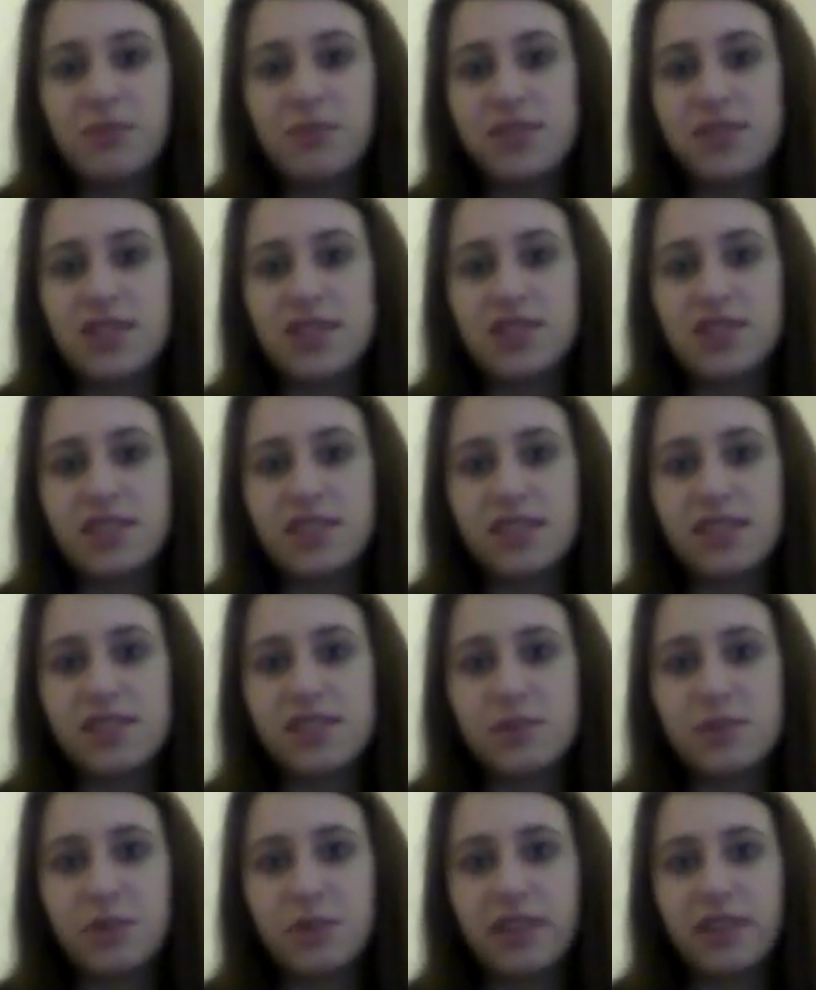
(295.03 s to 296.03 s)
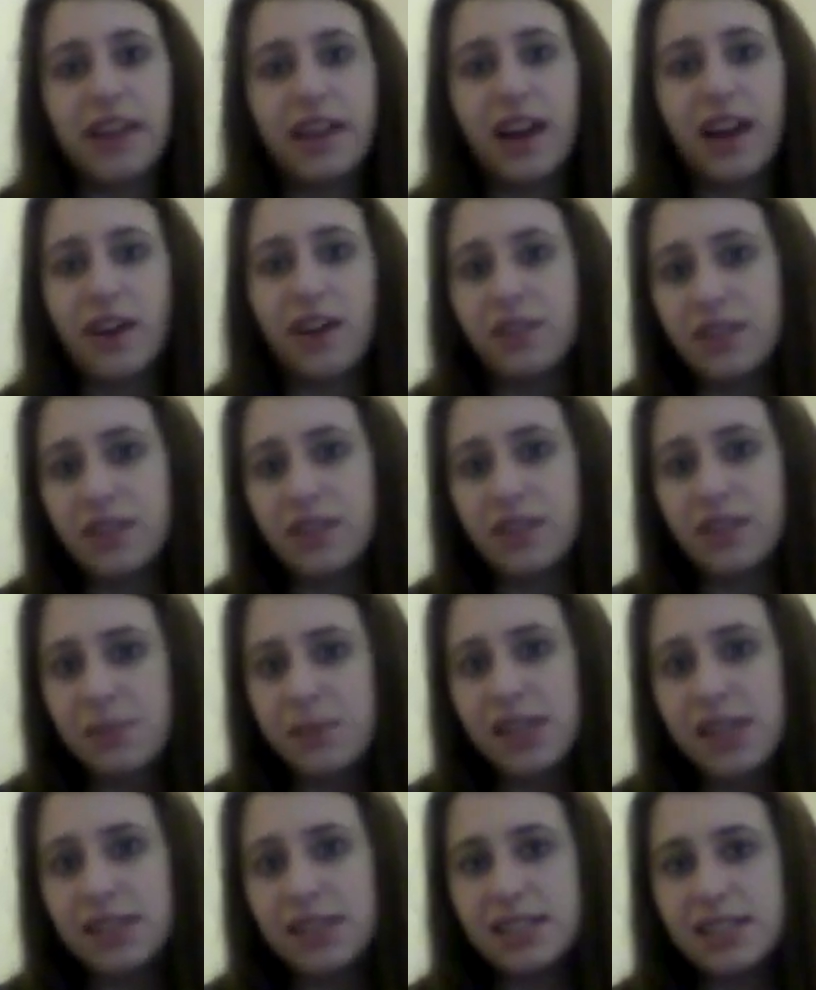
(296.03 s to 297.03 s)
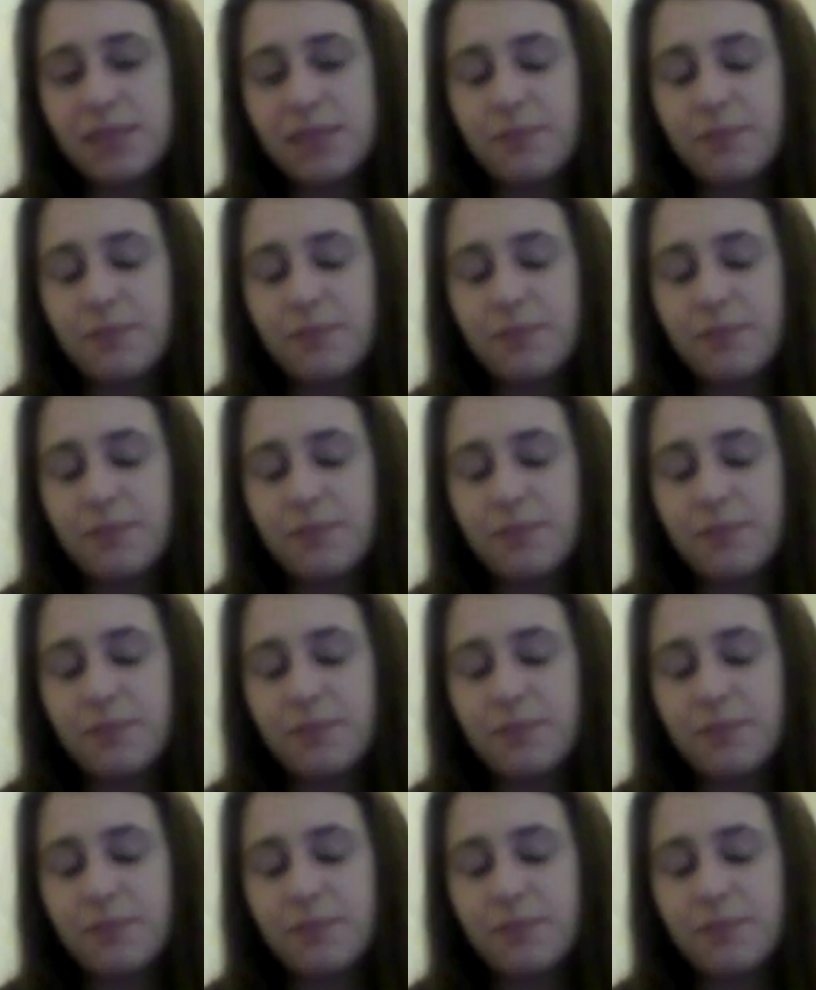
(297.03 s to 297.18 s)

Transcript: musicians will count their beats.